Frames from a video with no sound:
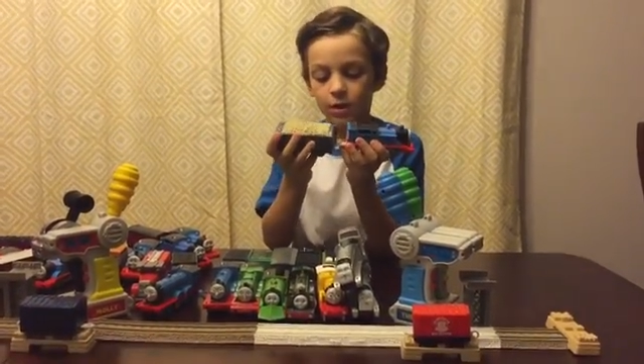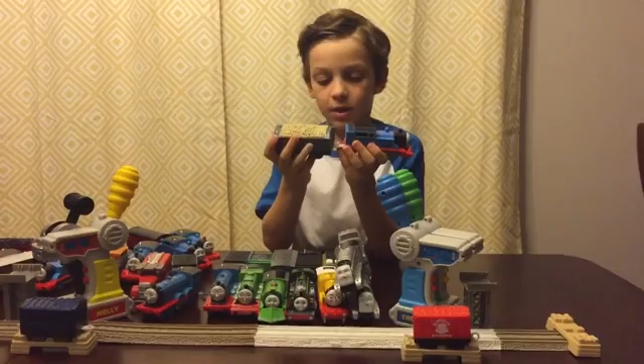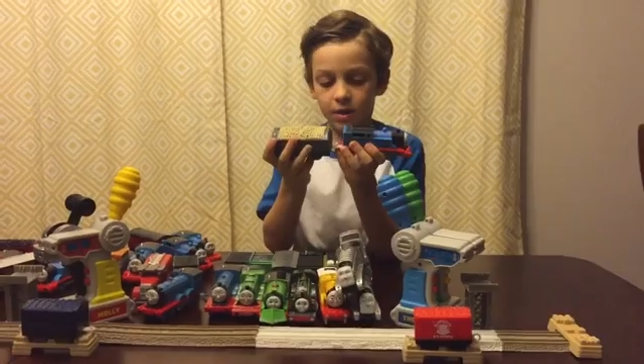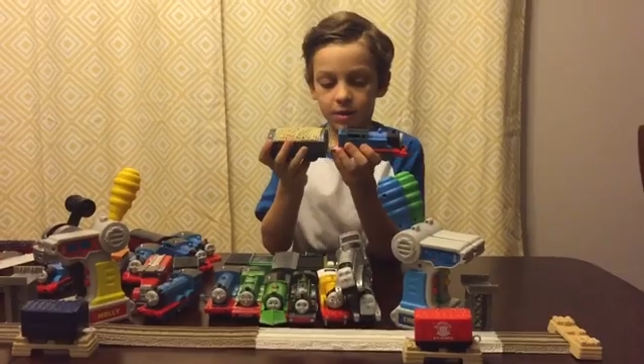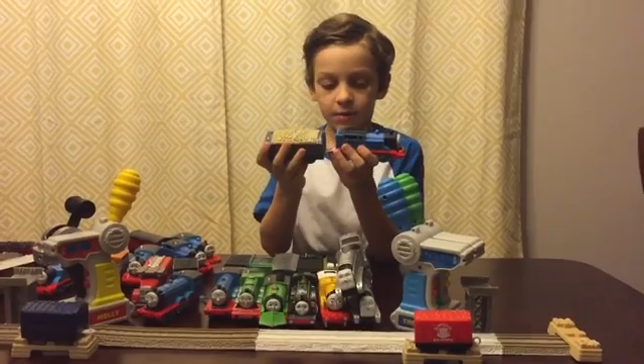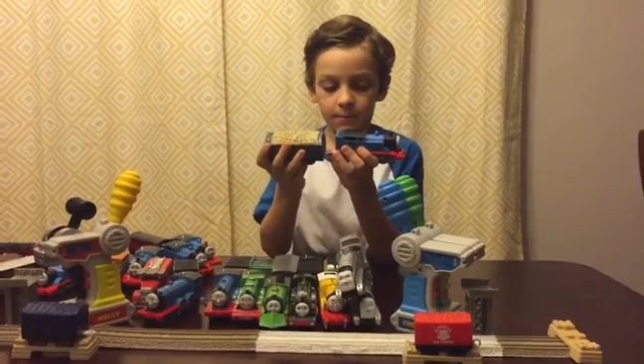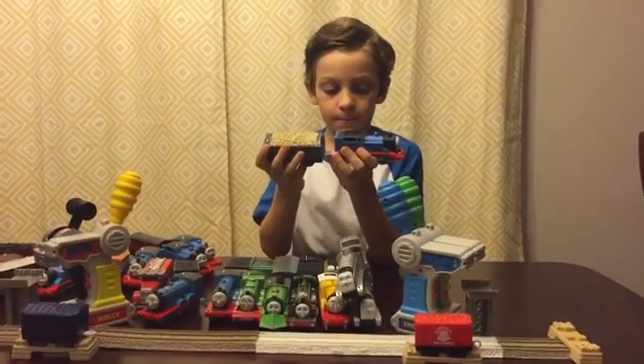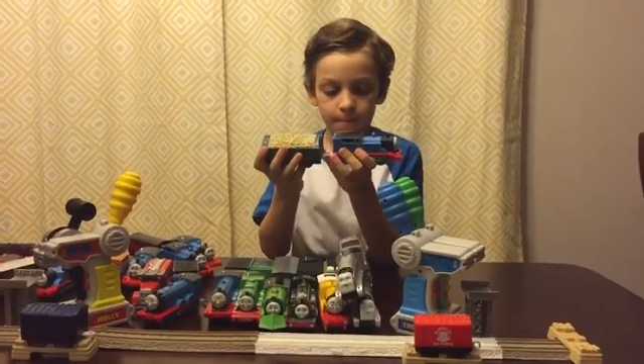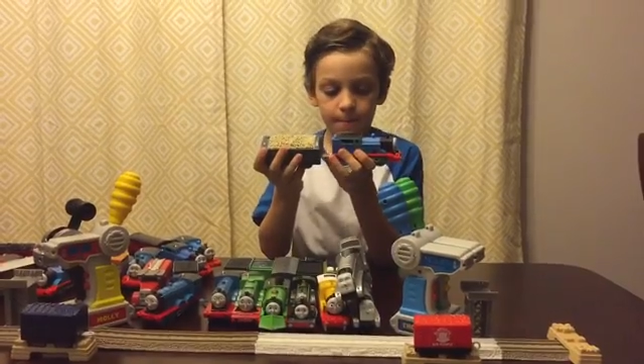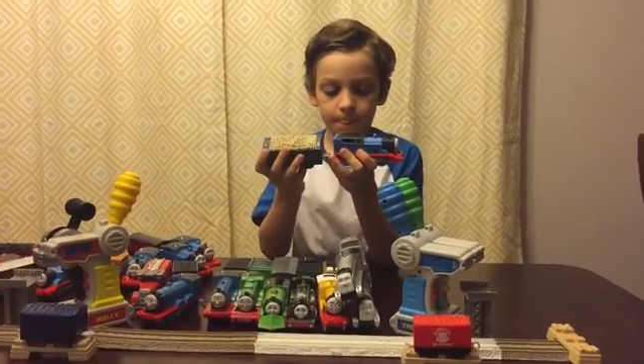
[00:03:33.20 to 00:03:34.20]
and
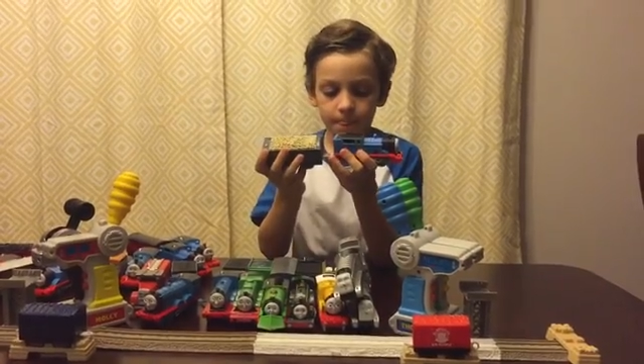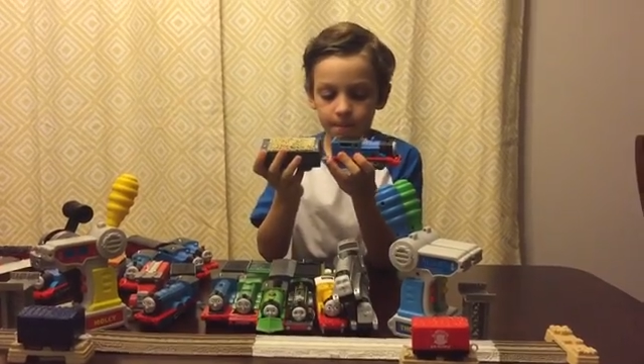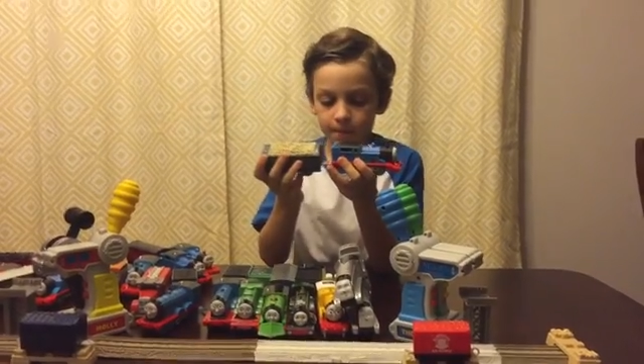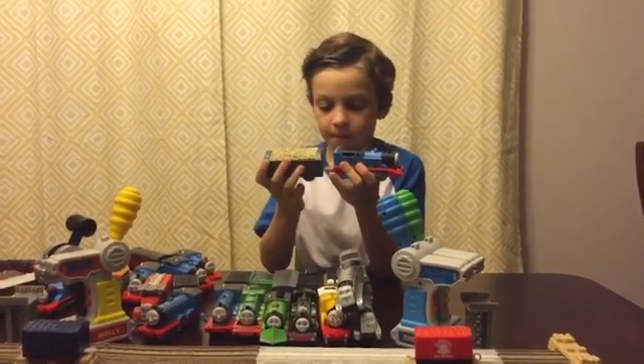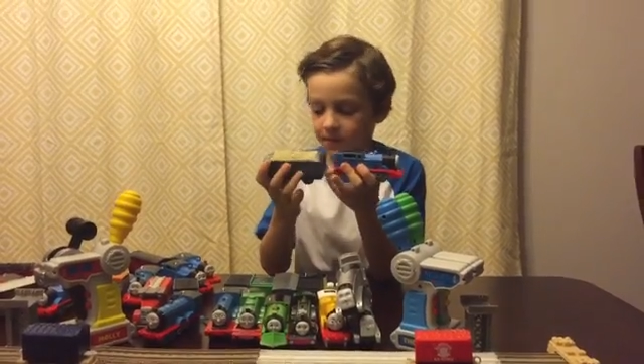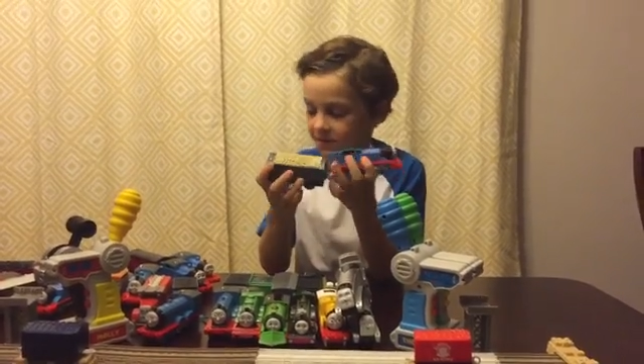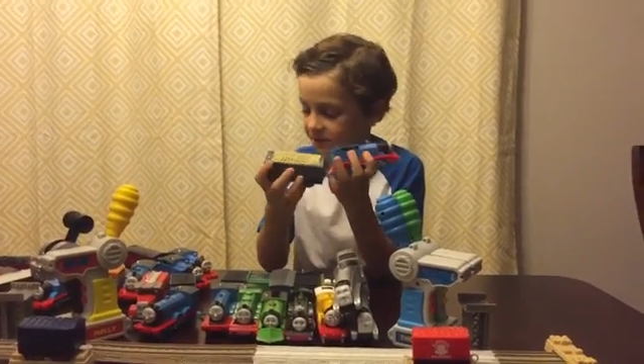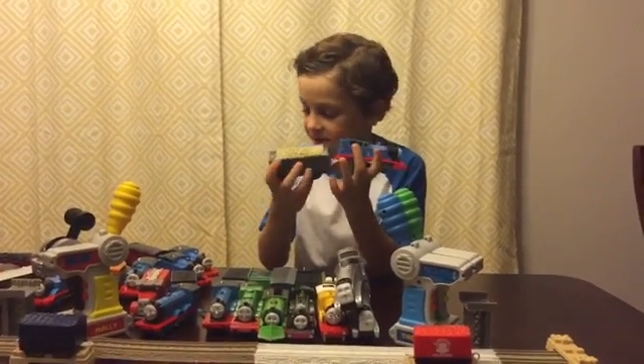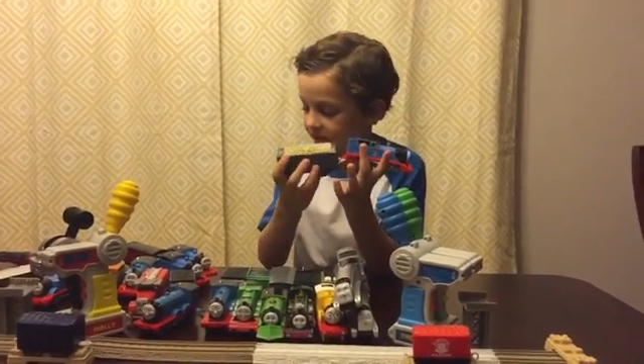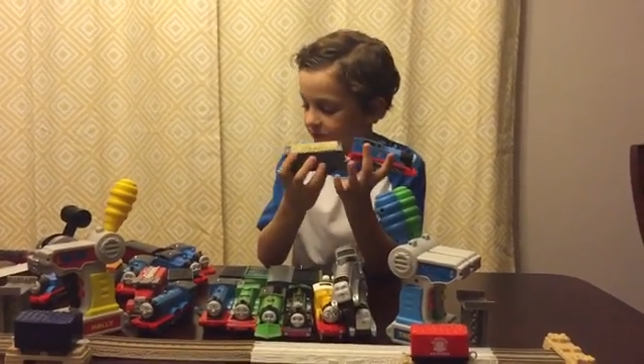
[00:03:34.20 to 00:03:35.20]

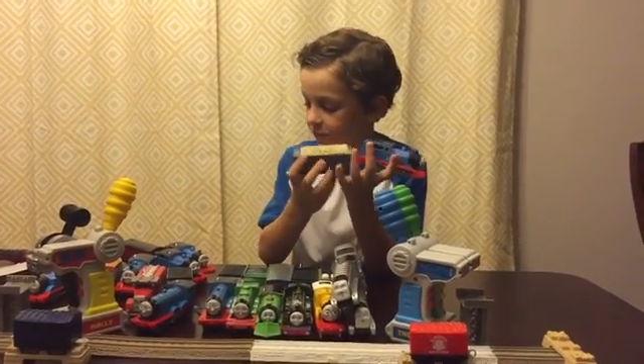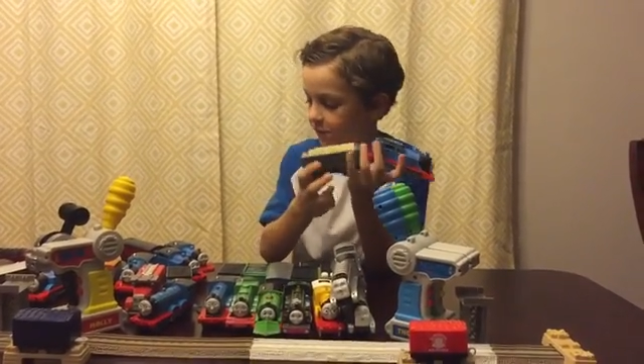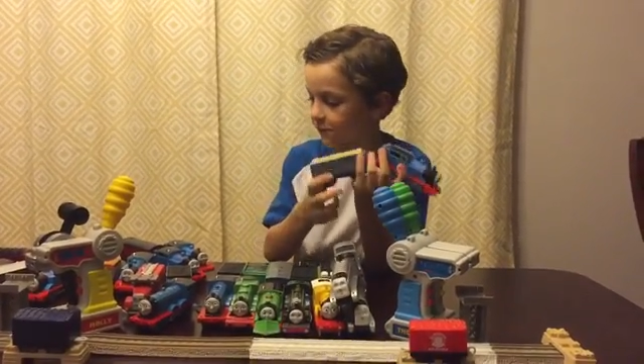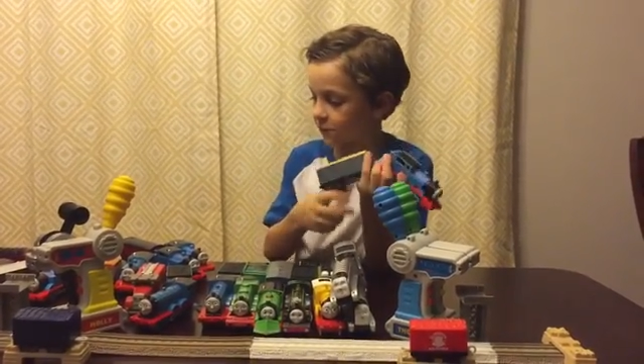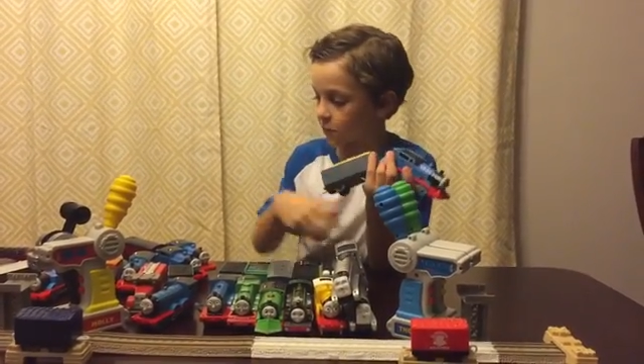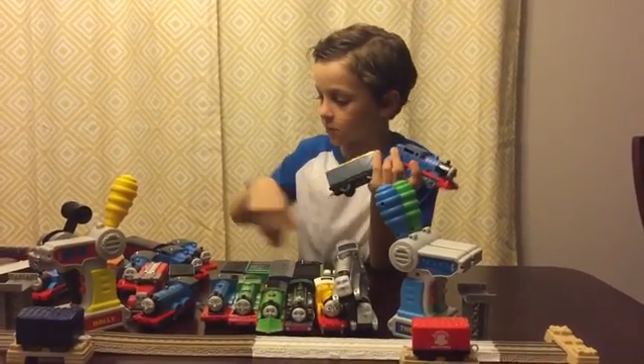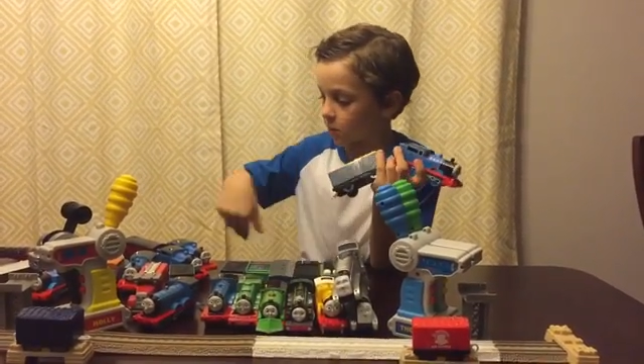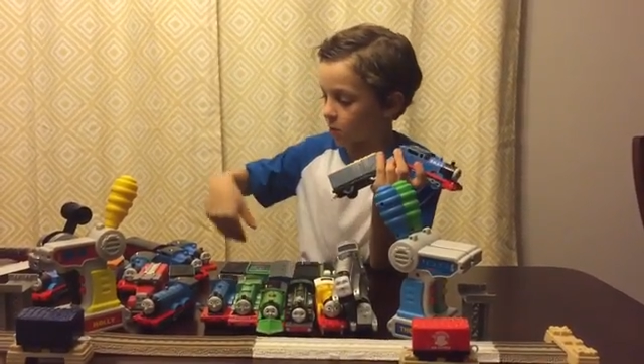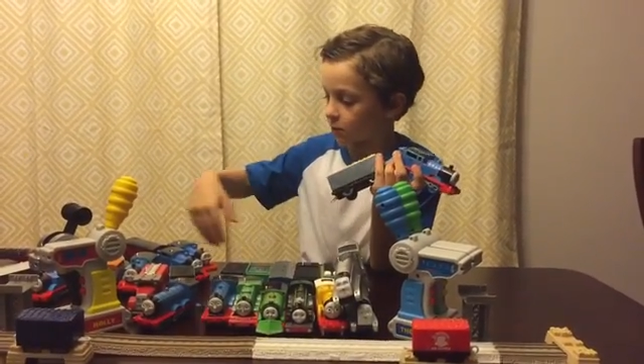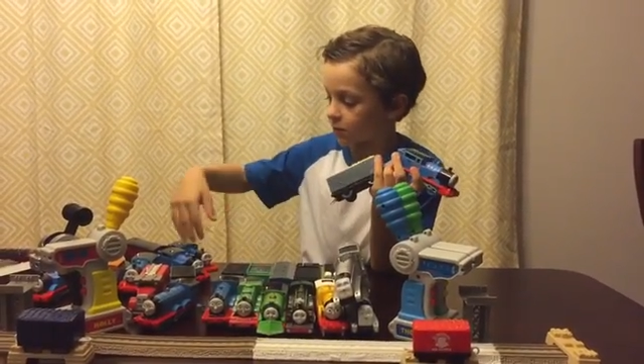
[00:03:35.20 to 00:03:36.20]
he's different
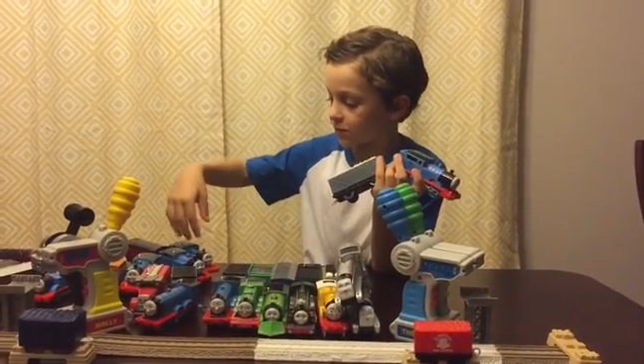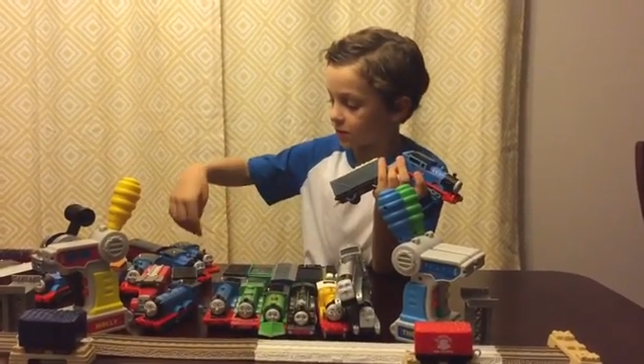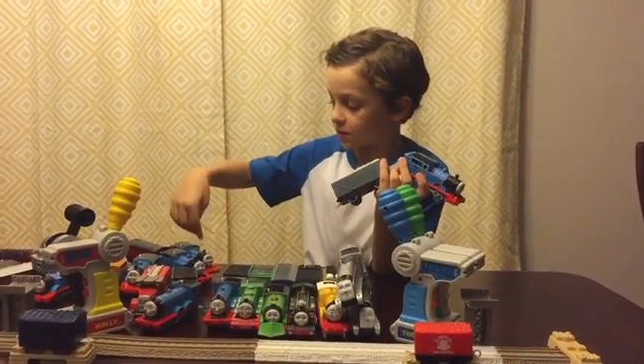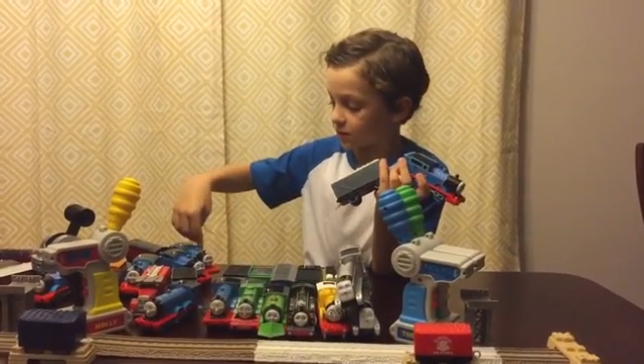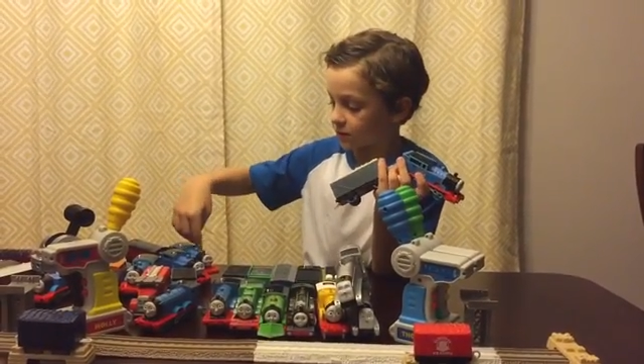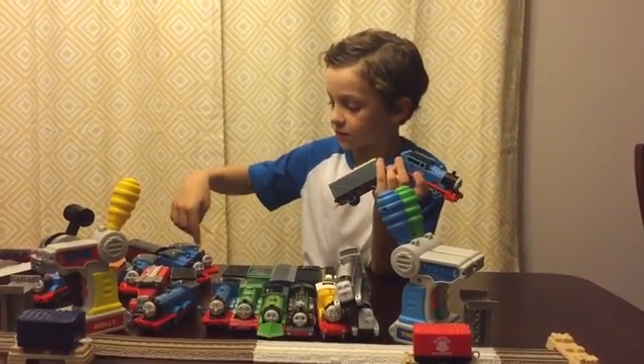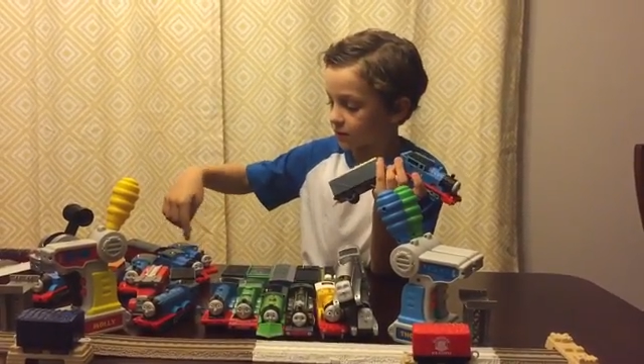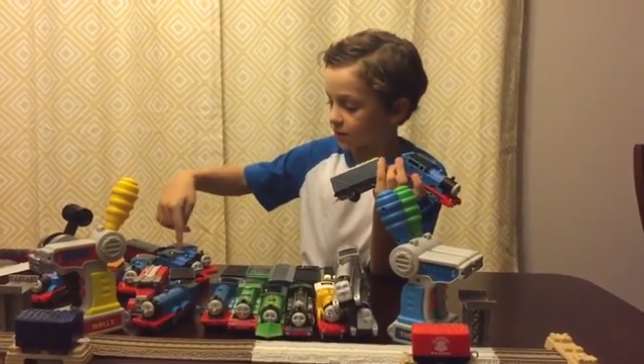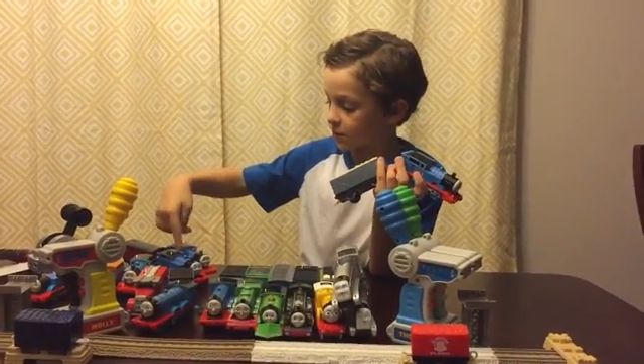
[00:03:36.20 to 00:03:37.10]
from all these